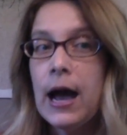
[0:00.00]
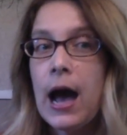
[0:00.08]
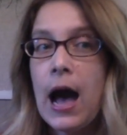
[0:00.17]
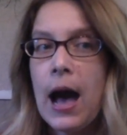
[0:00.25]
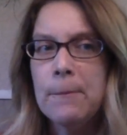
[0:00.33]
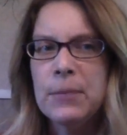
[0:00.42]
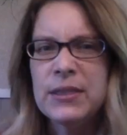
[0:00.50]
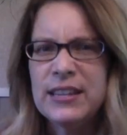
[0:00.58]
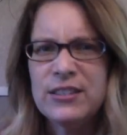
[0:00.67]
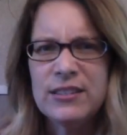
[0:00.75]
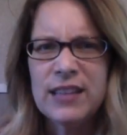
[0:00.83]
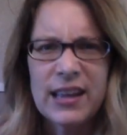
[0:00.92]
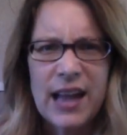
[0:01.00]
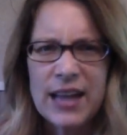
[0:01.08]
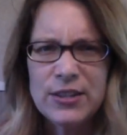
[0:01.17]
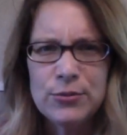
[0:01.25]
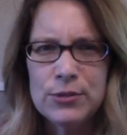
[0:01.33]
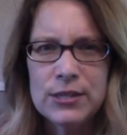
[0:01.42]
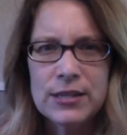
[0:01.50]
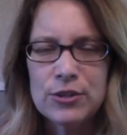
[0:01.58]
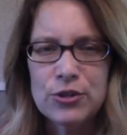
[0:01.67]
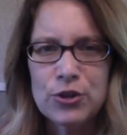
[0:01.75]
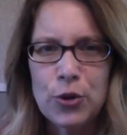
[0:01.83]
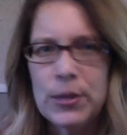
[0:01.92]
but they like iTunes
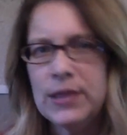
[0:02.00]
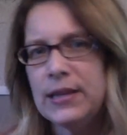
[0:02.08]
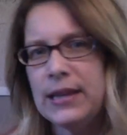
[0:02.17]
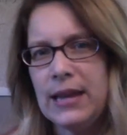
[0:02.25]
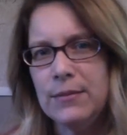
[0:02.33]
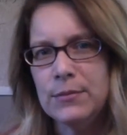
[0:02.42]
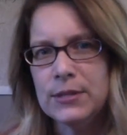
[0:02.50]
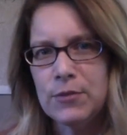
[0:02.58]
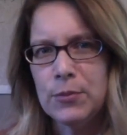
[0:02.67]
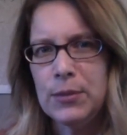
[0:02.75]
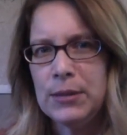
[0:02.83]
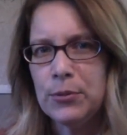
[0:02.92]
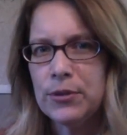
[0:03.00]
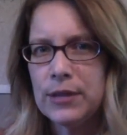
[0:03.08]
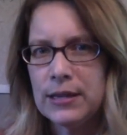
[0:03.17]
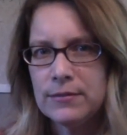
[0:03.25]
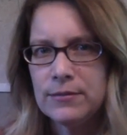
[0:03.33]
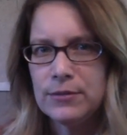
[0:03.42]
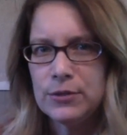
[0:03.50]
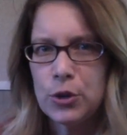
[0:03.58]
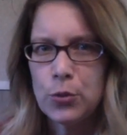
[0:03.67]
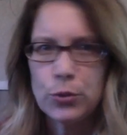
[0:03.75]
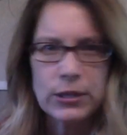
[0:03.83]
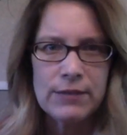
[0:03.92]
doesn't show me the names of the people that
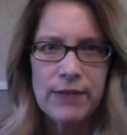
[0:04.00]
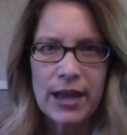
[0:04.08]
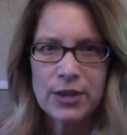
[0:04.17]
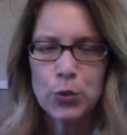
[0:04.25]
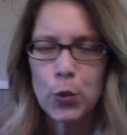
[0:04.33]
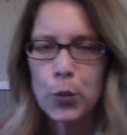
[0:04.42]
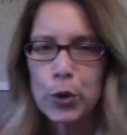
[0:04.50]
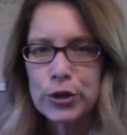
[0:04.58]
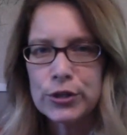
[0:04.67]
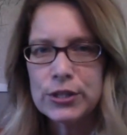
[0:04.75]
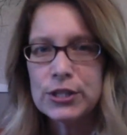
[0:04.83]
don't leave actual words.